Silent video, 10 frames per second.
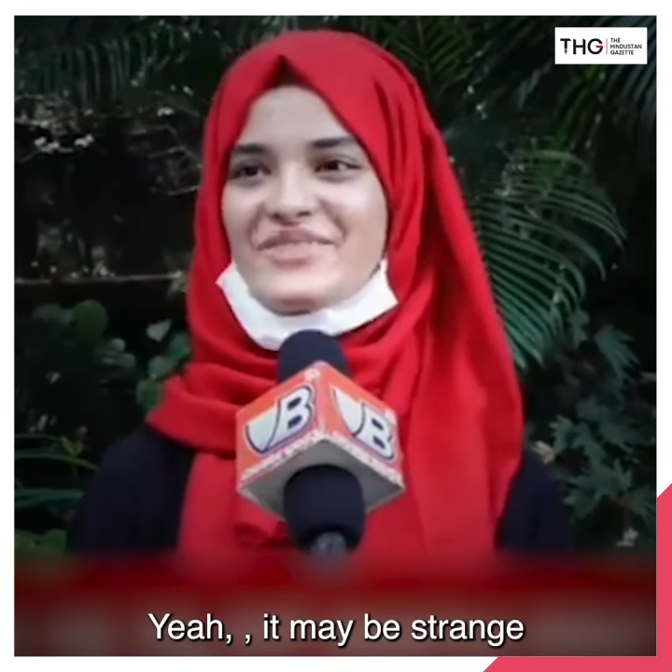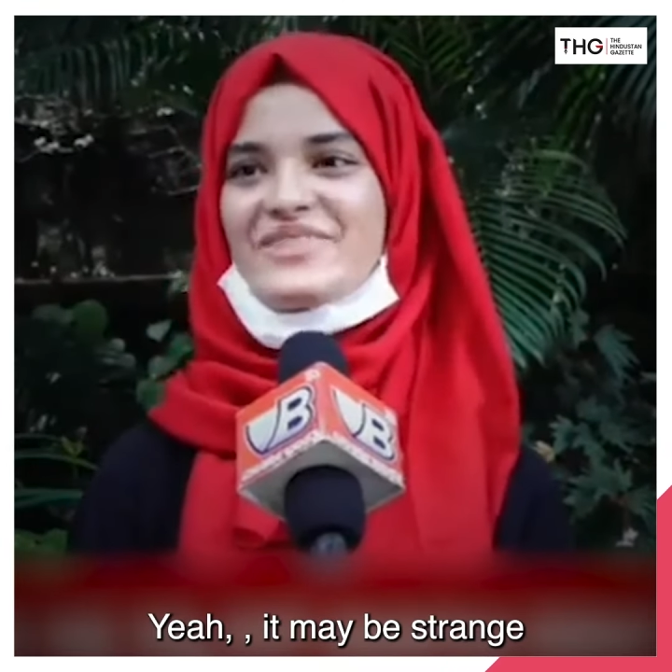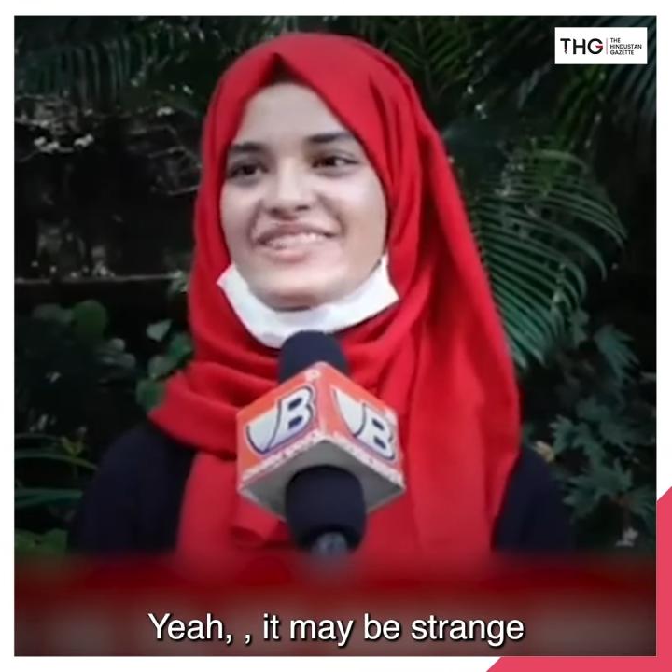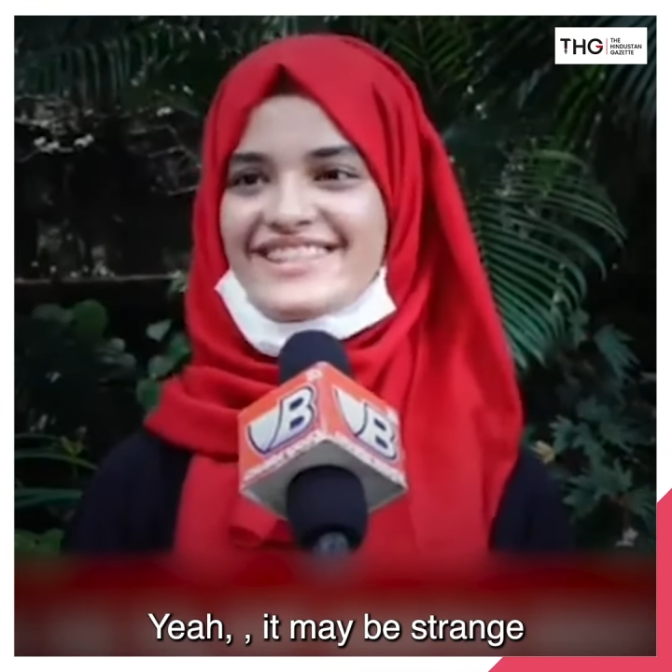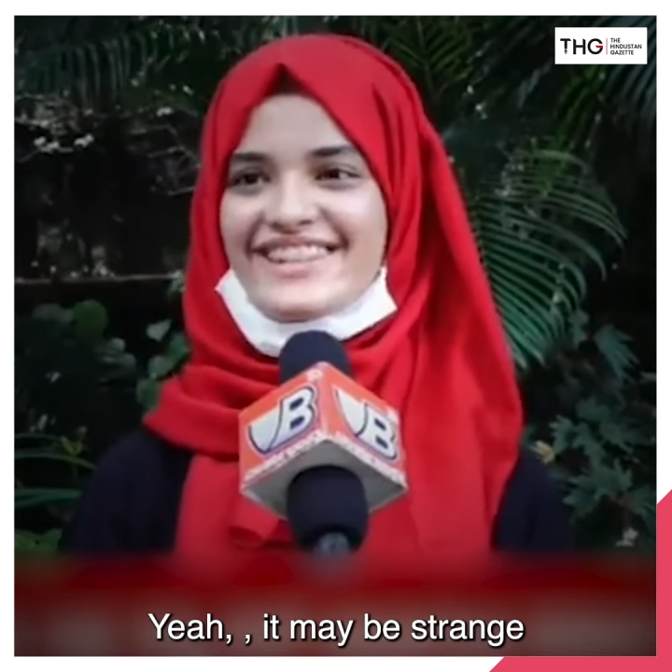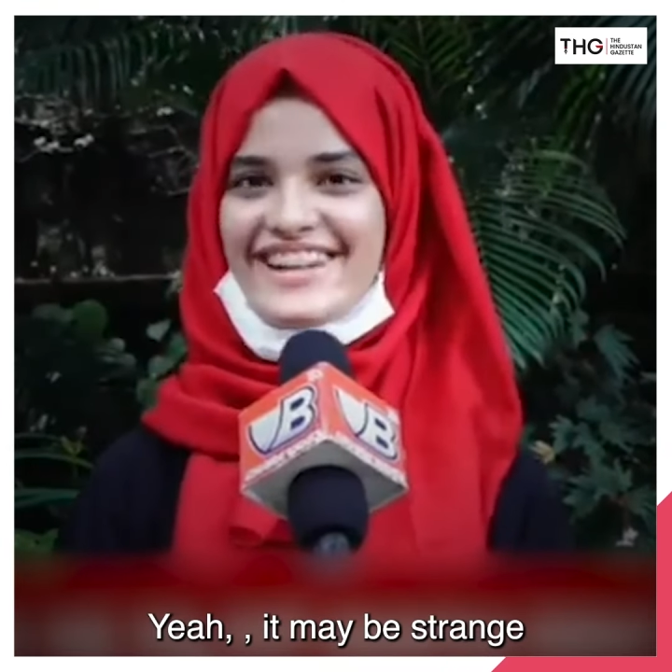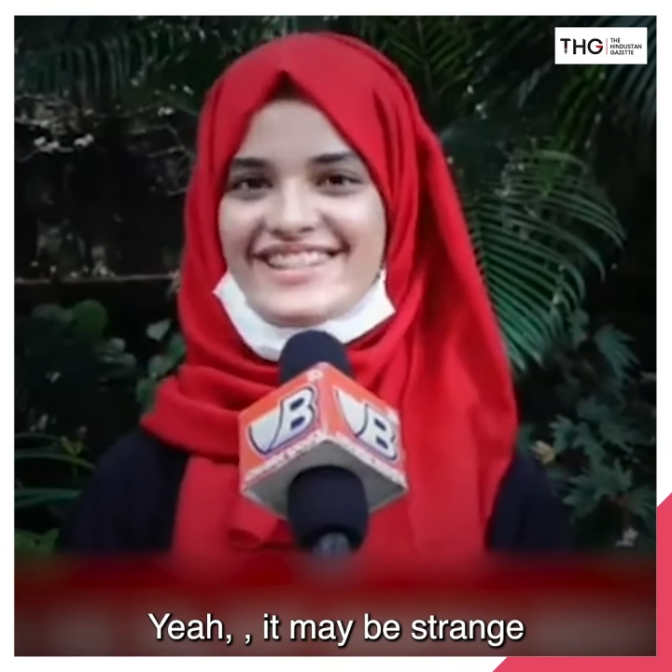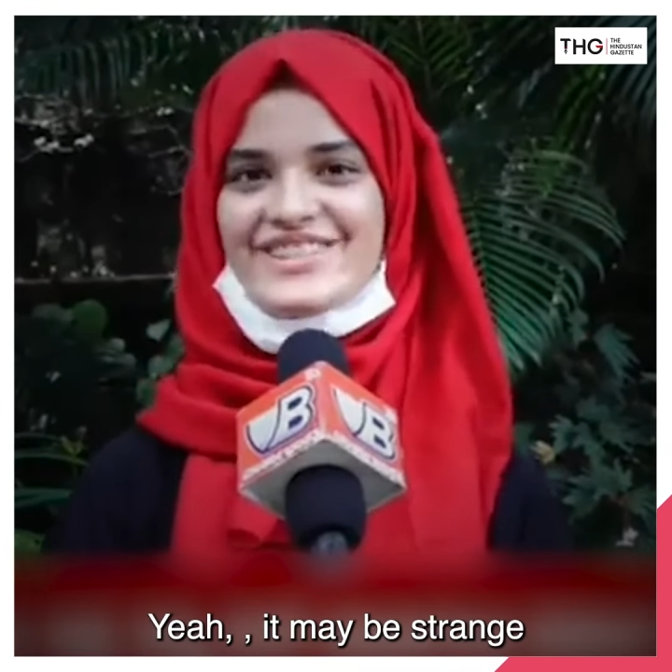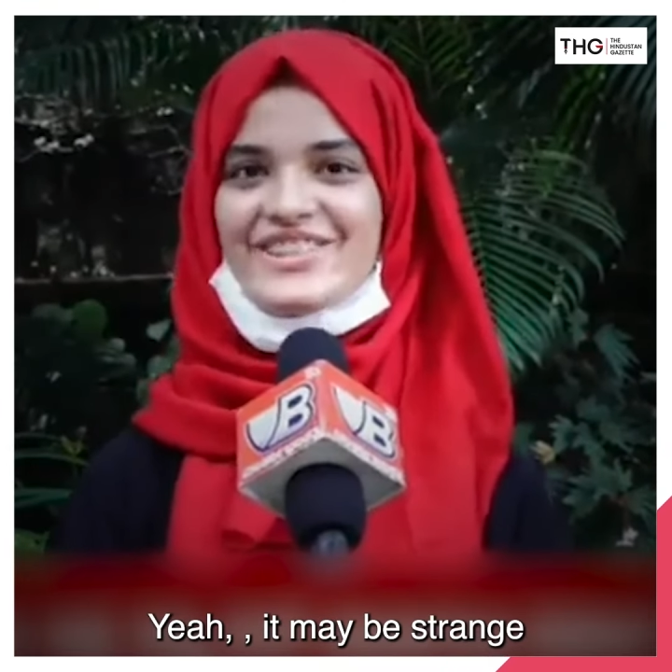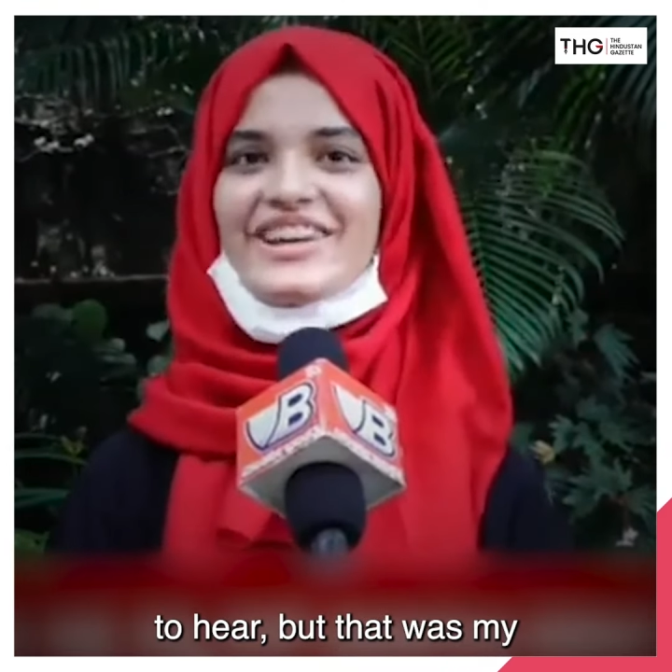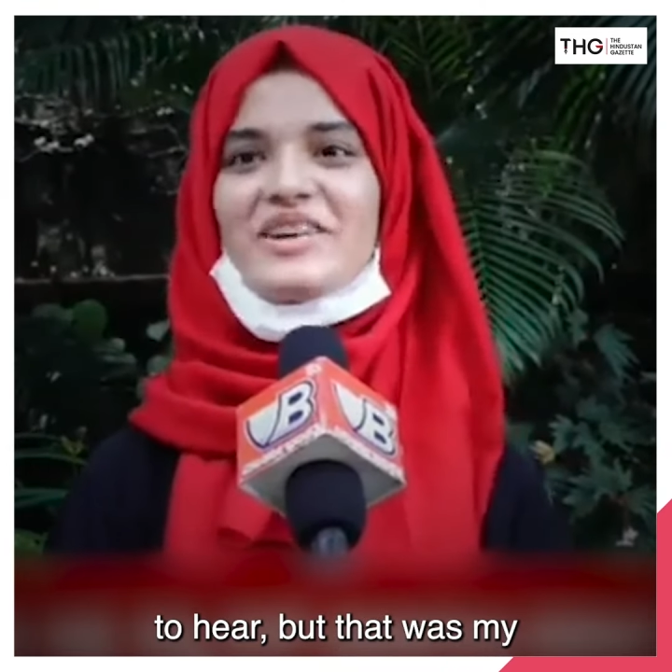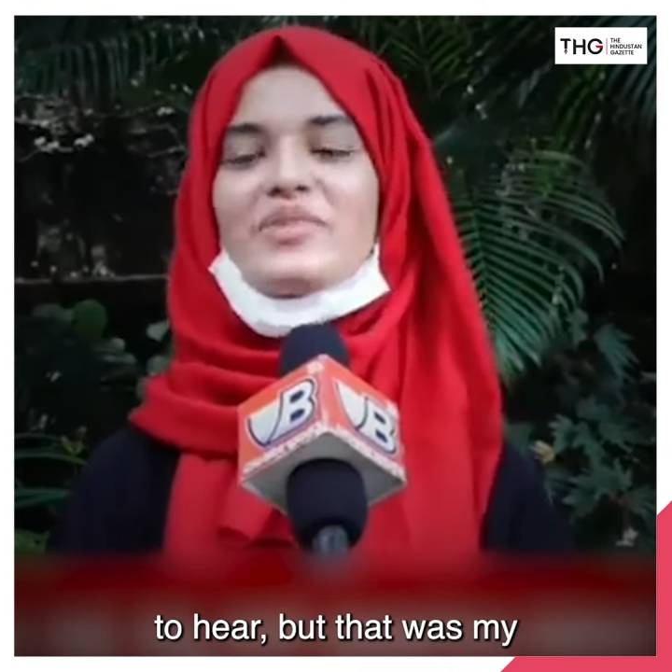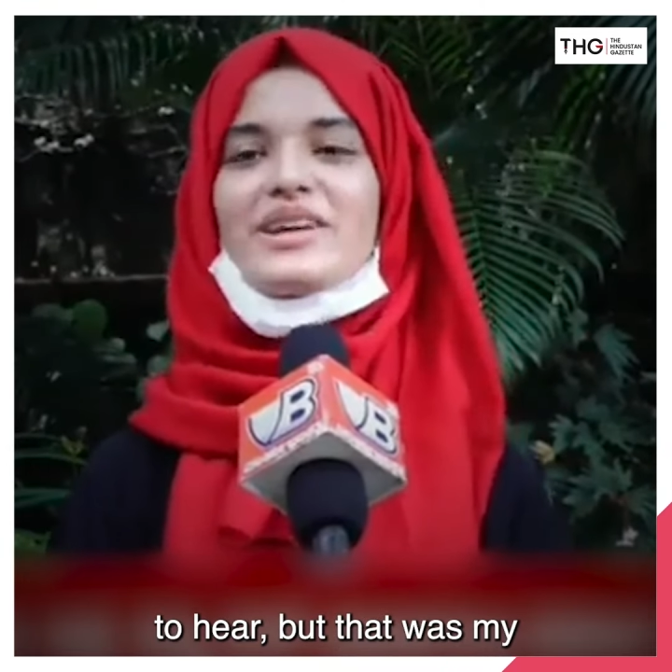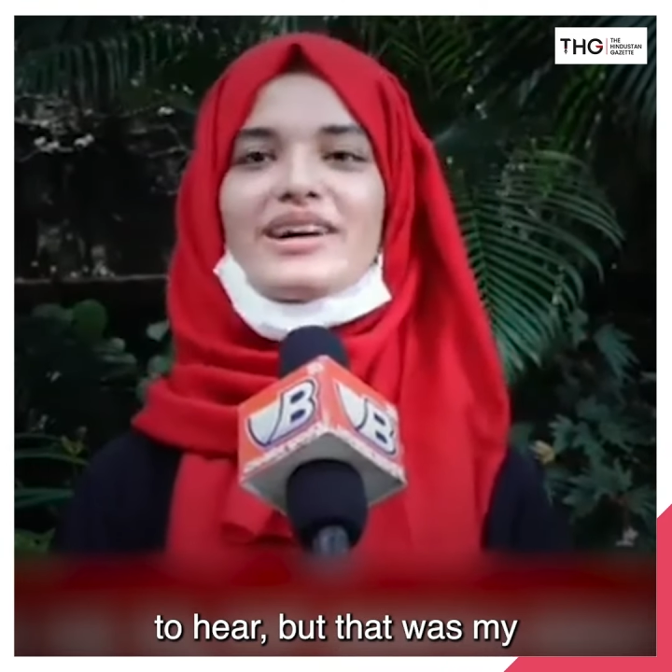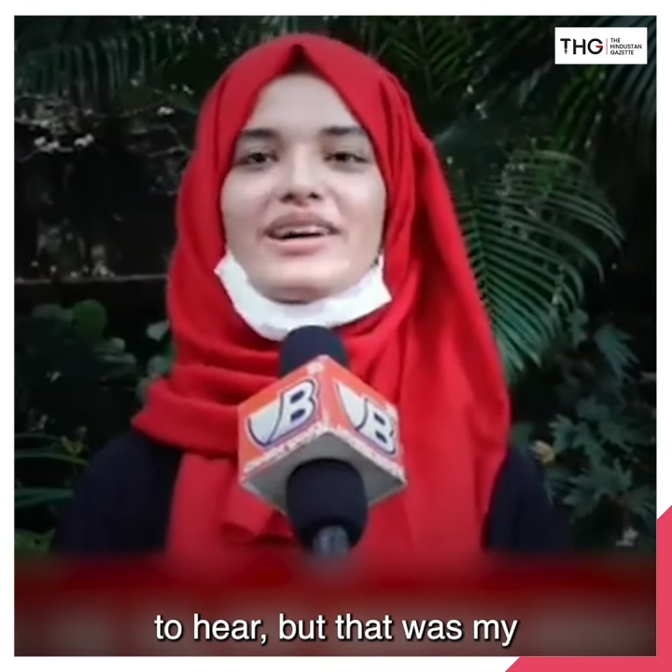it may be strange to
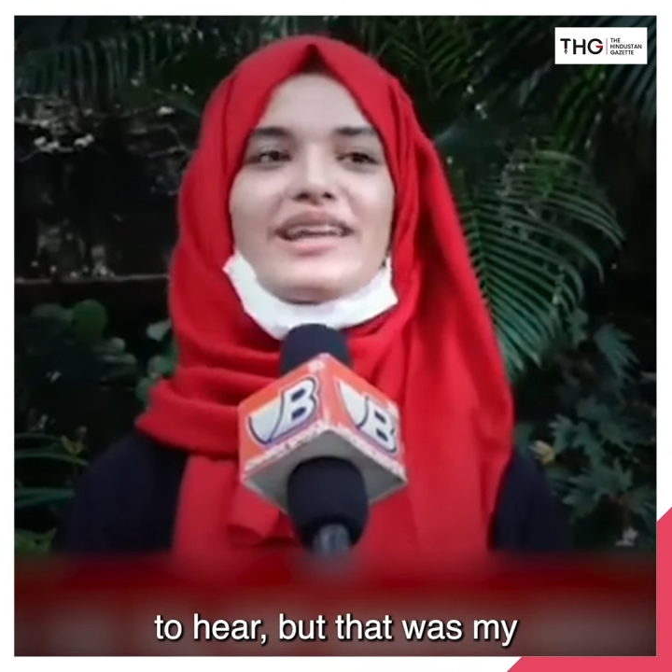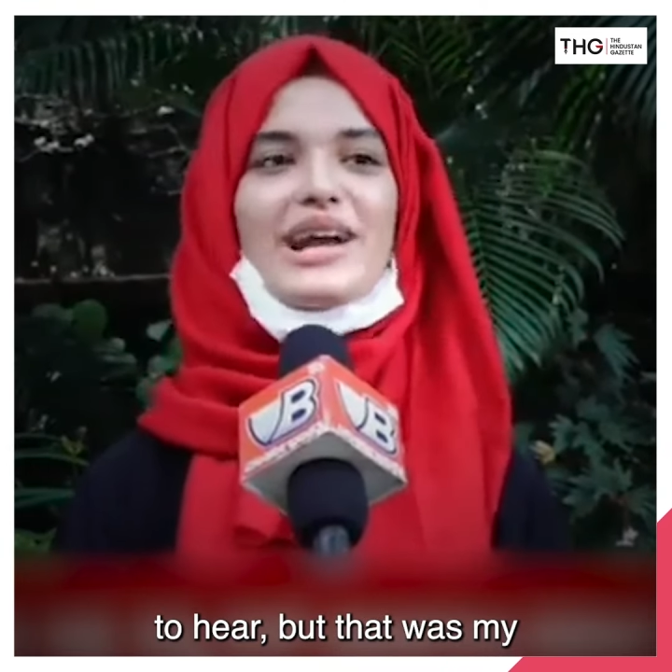hear, but uh,